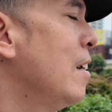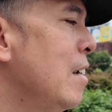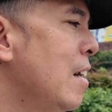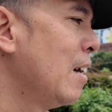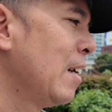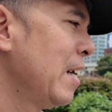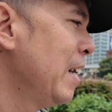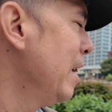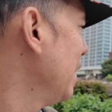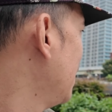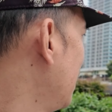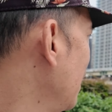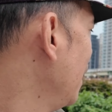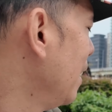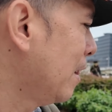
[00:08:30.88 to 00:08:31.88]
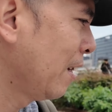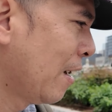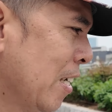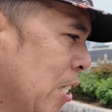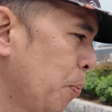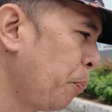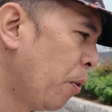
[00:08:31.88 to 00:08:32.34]
really, it really
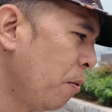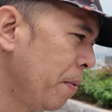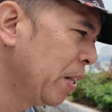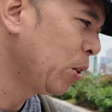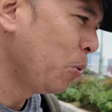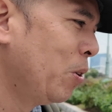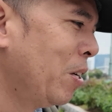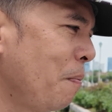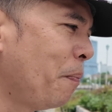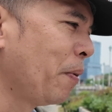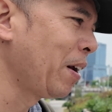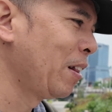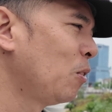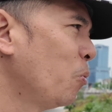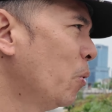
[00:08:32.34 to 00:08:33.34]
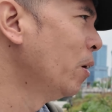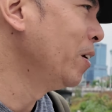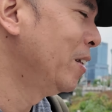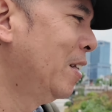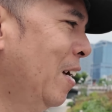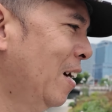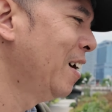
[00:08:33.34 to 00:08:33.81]
transforms into different
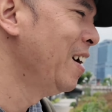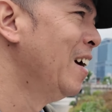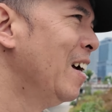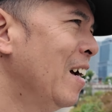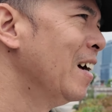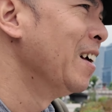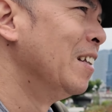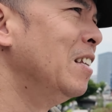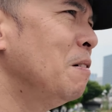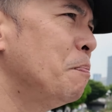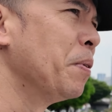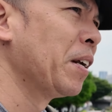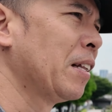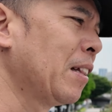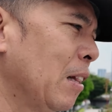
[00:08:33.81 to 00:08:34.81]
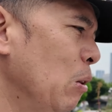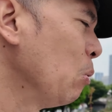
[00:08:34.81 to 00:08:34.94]
world, different